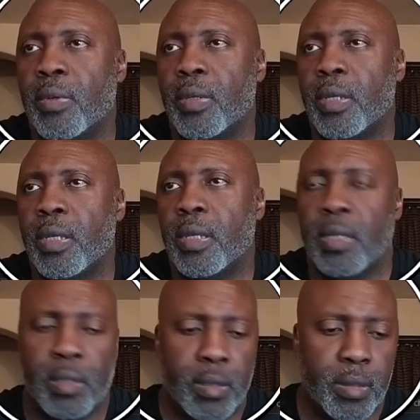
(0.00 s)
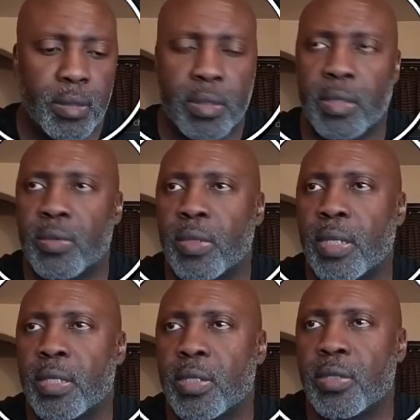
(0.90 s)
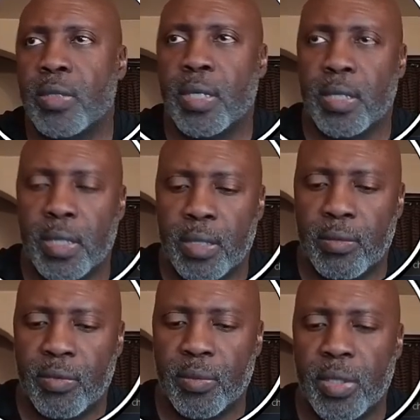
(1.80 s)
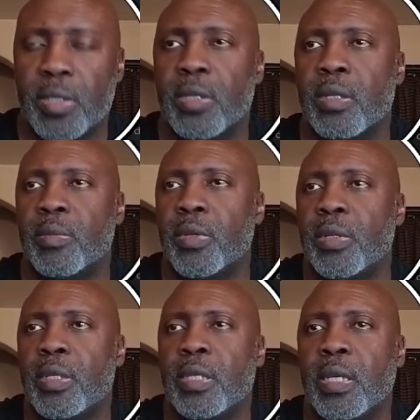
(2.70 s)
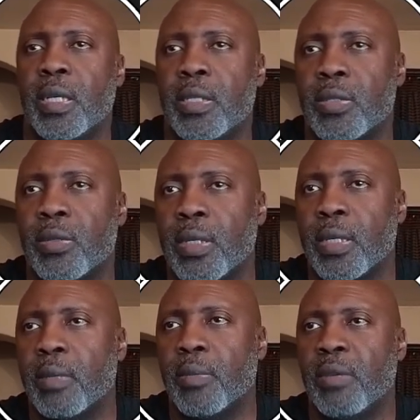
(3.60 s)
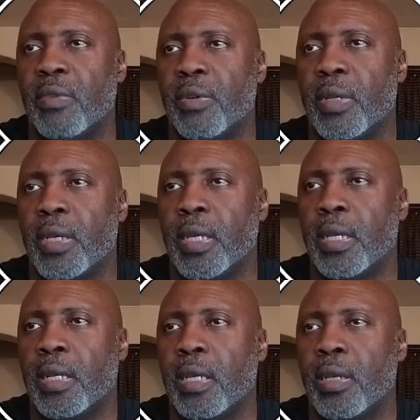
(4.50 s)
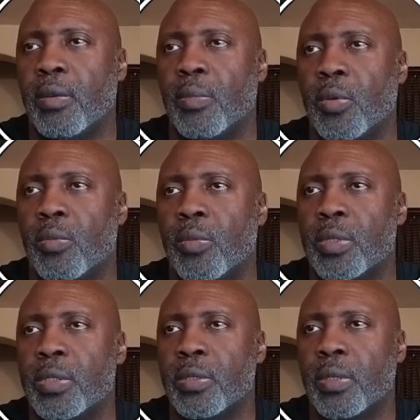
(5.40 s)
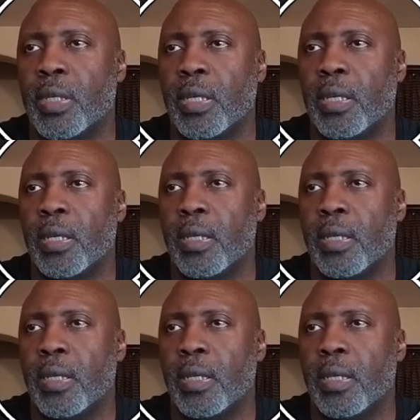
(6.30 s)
Okay, just want to extract that information and put it here. It's going to come in very handy in a moment. Okay,